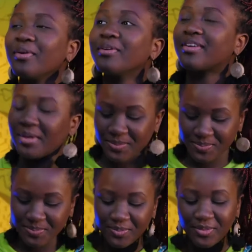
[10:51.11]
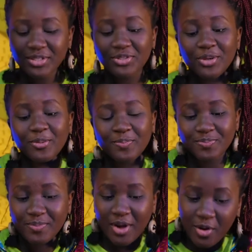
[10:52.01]
okay. So,
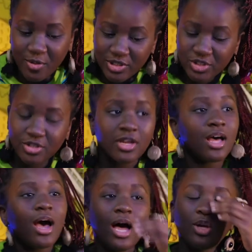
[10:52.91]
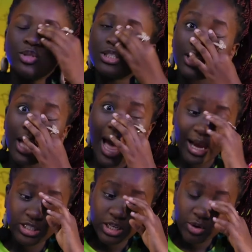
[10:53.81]
my own question. You see, I
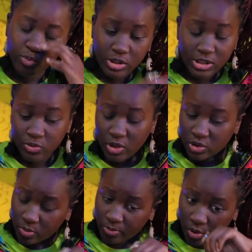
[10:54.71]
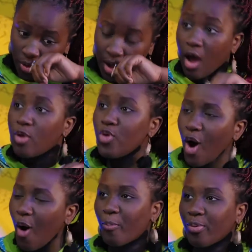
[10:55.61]
actually wrote this question. Read the question.
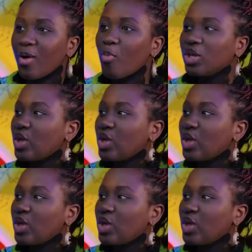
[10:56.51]
No, but it was